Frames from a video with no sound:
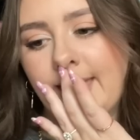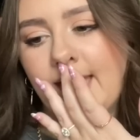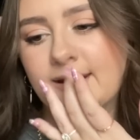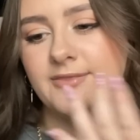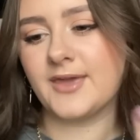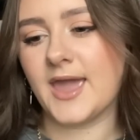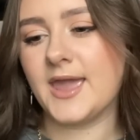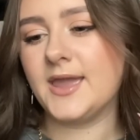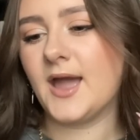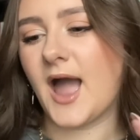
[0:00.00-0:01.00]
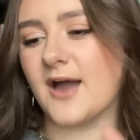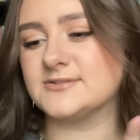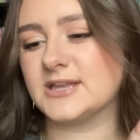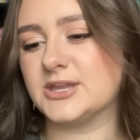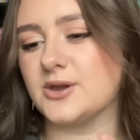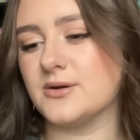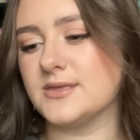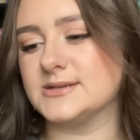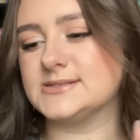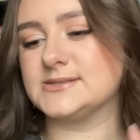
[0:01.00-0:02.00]
And they have to like go to
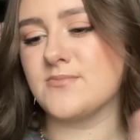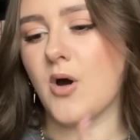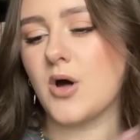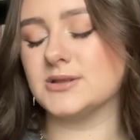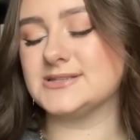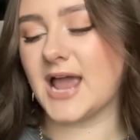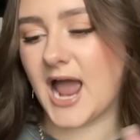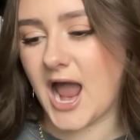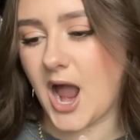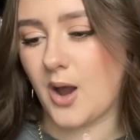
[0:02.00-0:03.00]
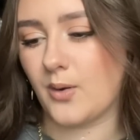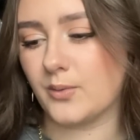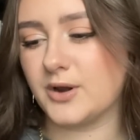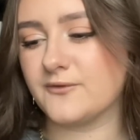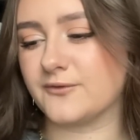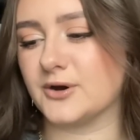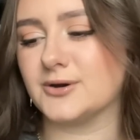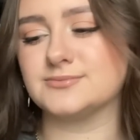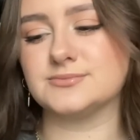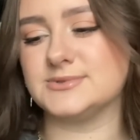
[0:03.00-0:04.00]
this small town for